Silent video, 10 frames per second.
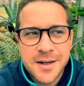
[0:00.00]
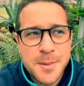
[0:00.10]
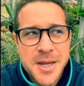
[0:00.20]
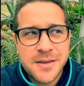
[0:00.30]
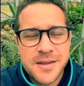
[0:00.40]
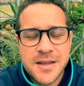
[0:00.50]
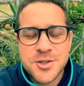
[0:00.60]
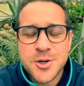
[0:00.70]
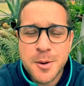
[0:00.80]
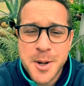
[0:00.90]
I'm in the
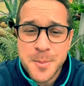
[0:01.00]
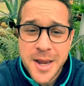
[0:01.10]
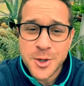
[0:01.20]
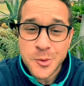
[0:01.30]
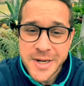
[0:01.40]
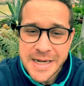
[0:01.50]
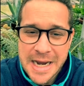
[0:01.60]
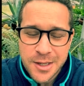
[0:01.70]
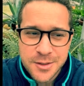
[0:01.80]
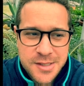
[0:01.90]
Strawbery Banke
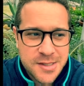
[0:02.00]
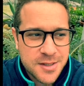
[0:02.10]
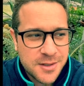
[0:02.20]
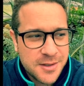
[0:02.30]
Greenhouse.